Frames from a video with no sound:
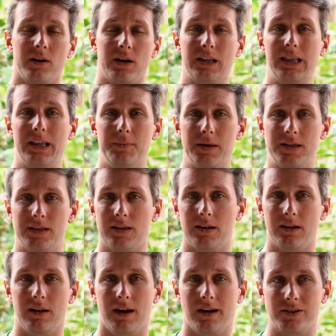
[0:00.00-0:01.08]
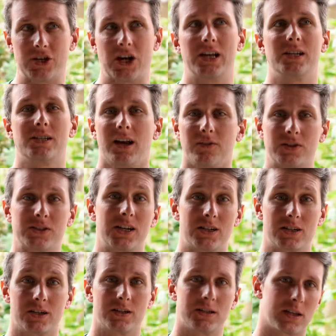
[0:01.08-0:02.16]
very limited uh, Chinese
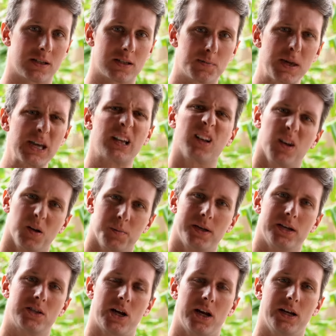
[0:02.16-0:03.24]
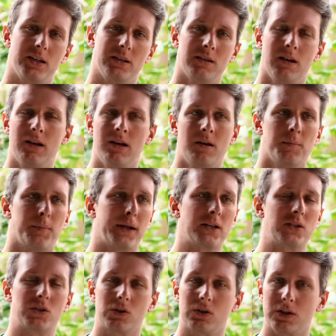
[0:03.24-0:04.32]
conversation because I could speak a little bit of Chinese, but I
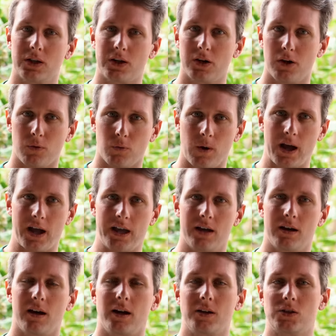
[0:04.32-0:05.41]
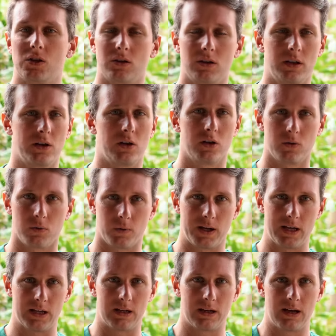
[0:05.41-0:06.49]
certainly couldn't write, I certainly couldn't
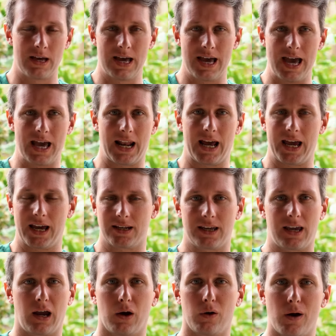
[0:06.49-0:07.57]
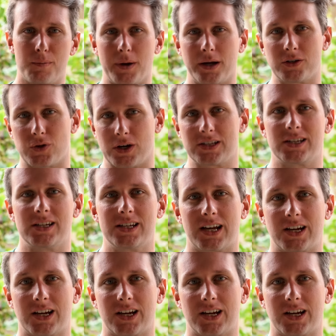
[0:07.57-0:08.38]
read, and I had to carry on my trusty